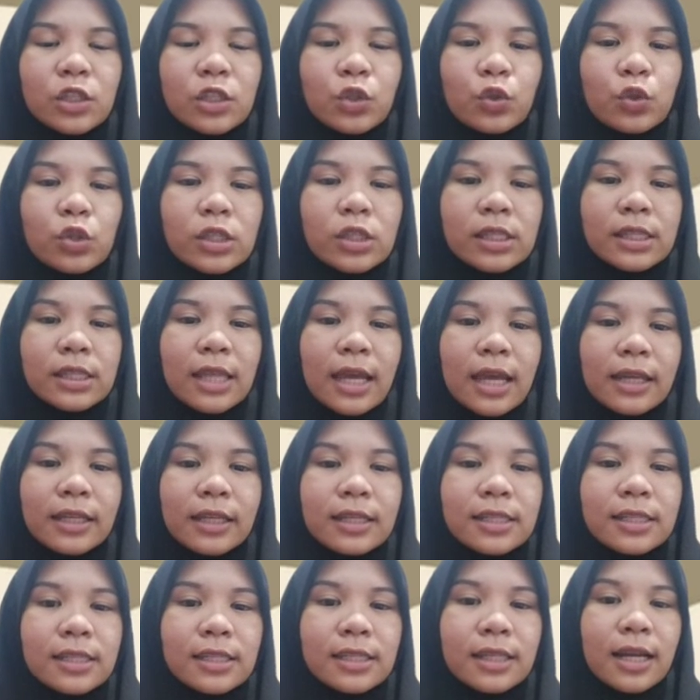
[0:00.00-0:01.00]
to study
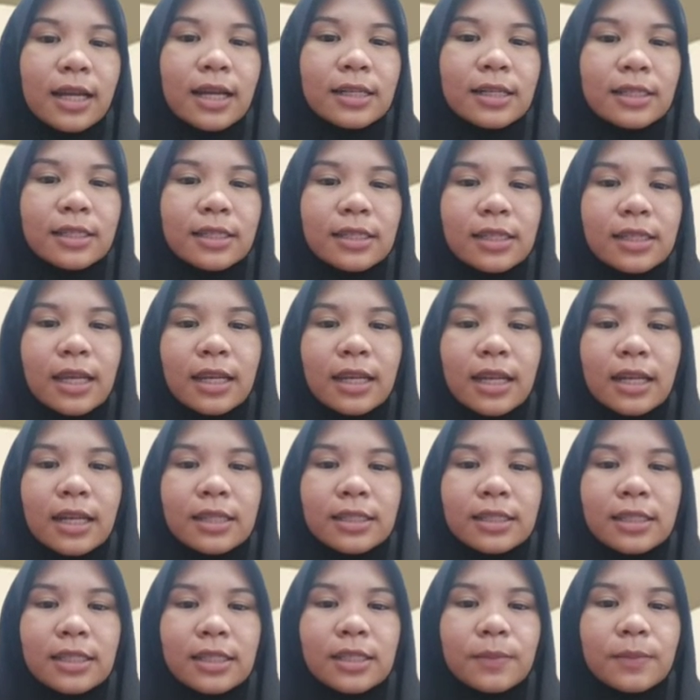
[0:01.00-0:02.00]
discourses
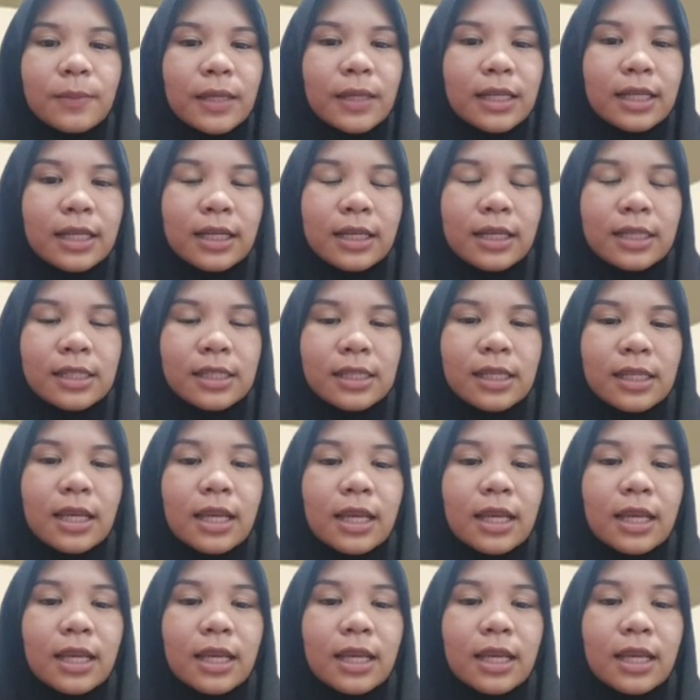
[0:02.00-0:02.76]
analysis, because